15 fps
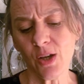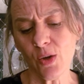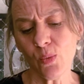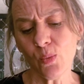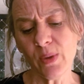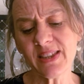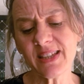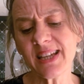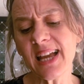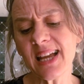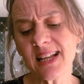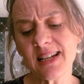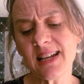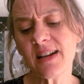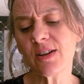With King
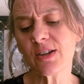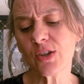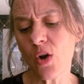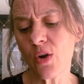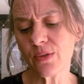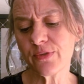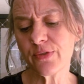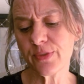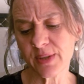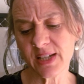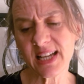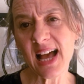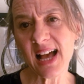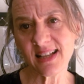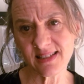Lir gone from the
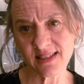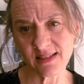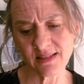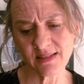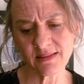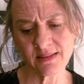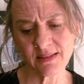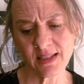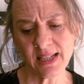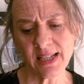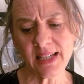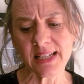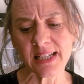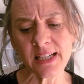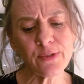castle,
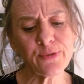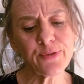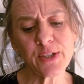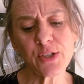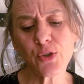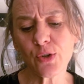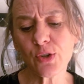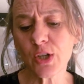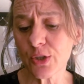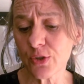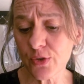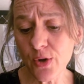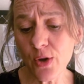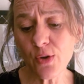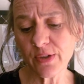Aoife took
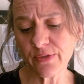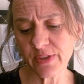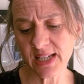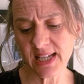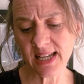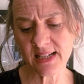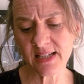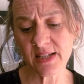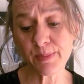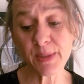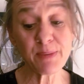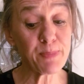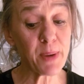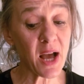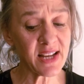control of the kingdom and
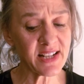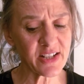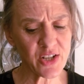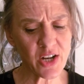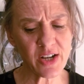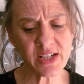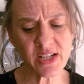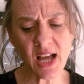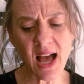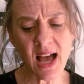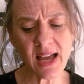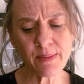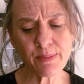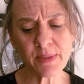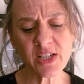bided her
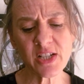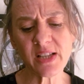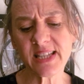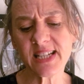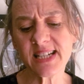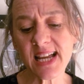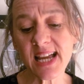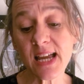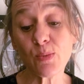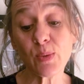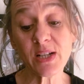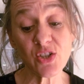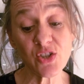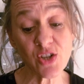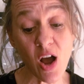time until the day
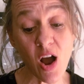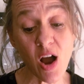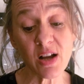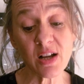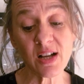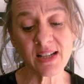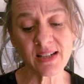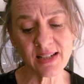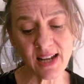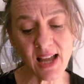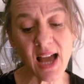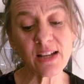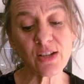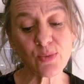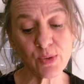when dark and
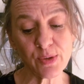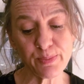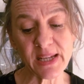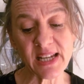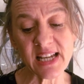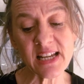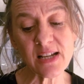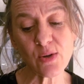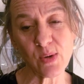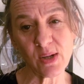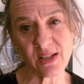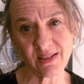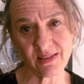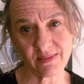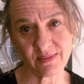light would be equal.
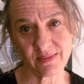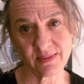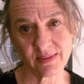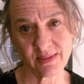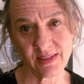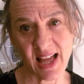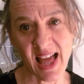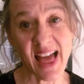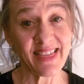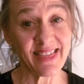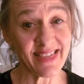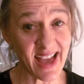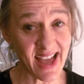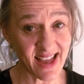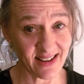
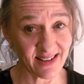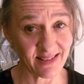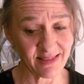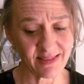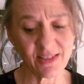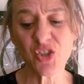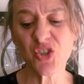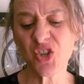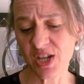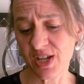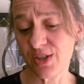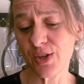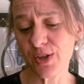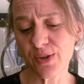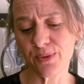Then, she
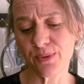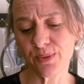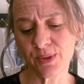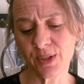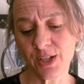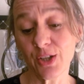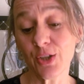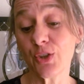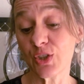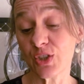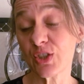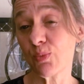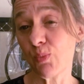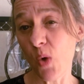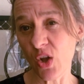knew, the
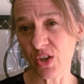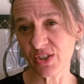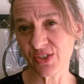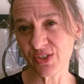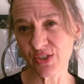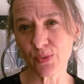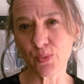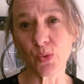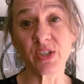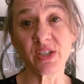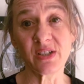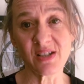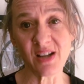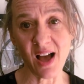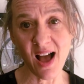swans would
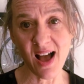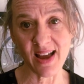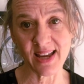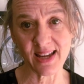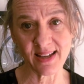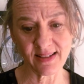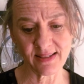die.